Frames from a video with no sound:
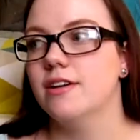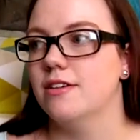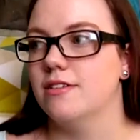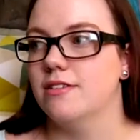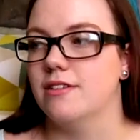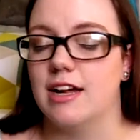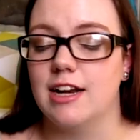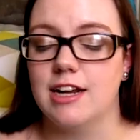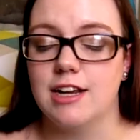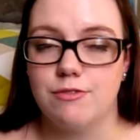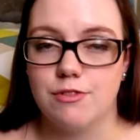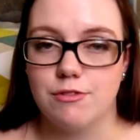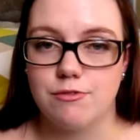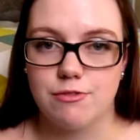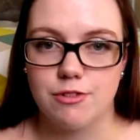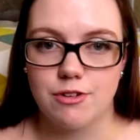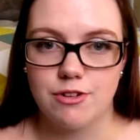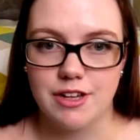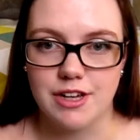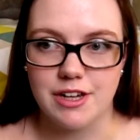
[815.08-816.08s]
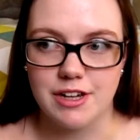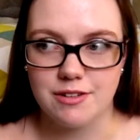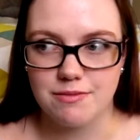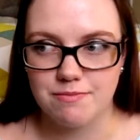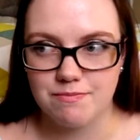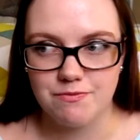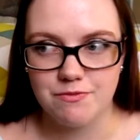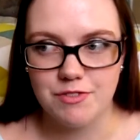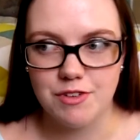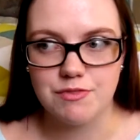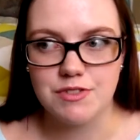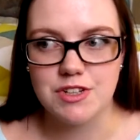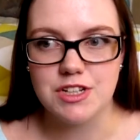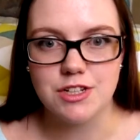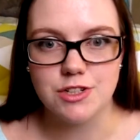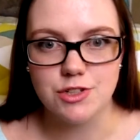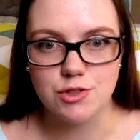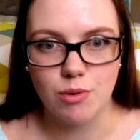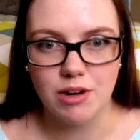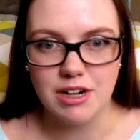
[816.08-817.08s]
Not even for like
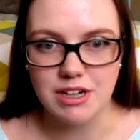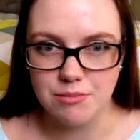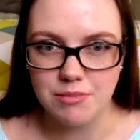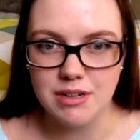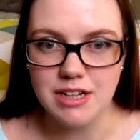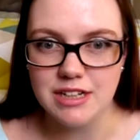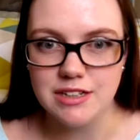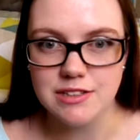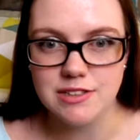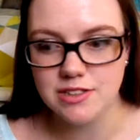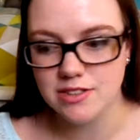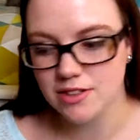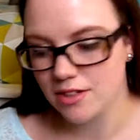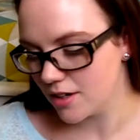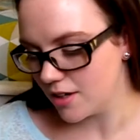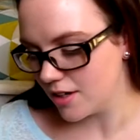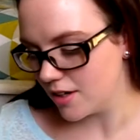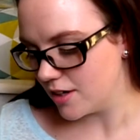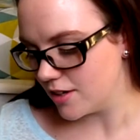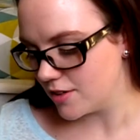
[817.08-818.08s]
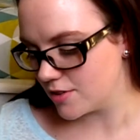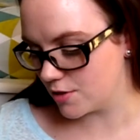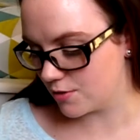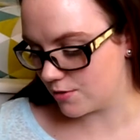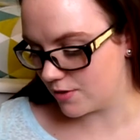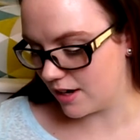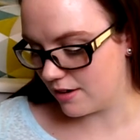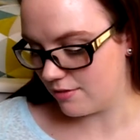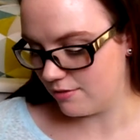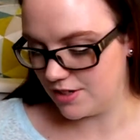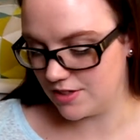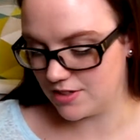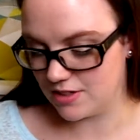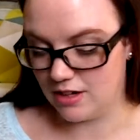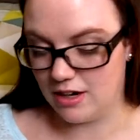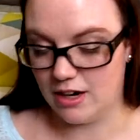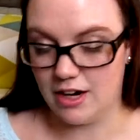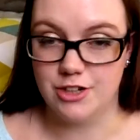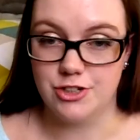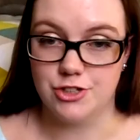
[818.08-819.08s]
15-20 minutes. So for that
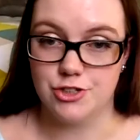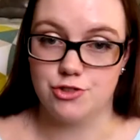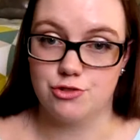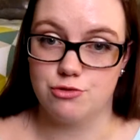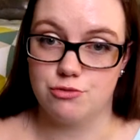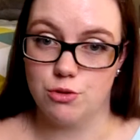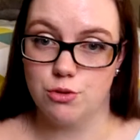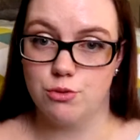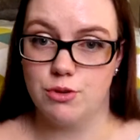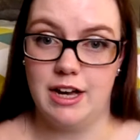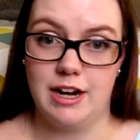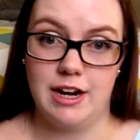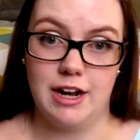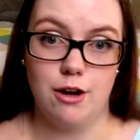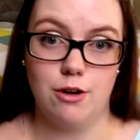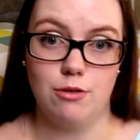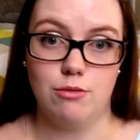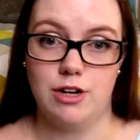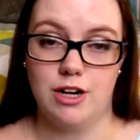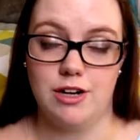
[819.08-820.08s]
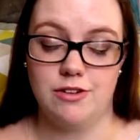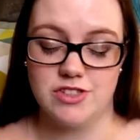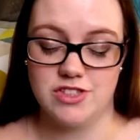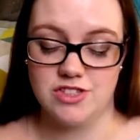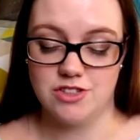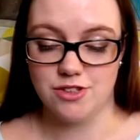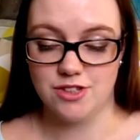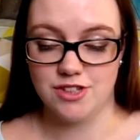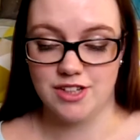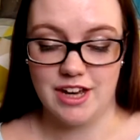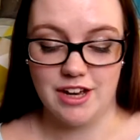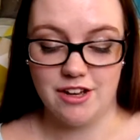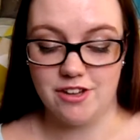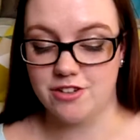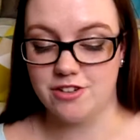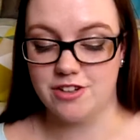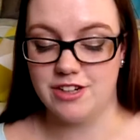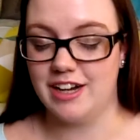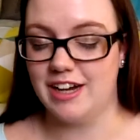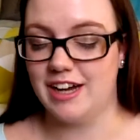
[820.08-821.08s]
reason, I just threw that out when I was still in
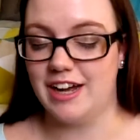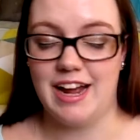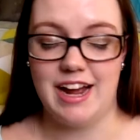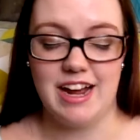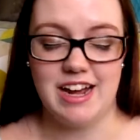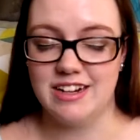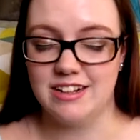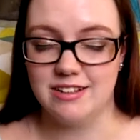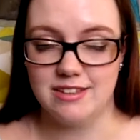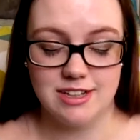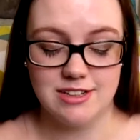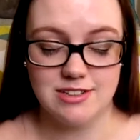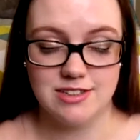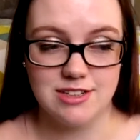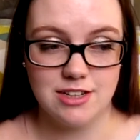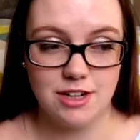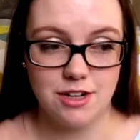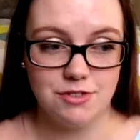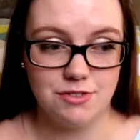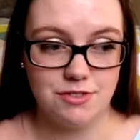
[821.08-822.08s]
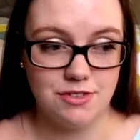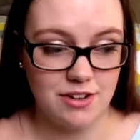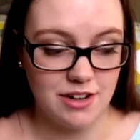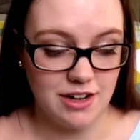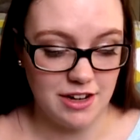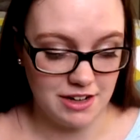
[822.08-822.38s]
Calgary. I hated that stuff.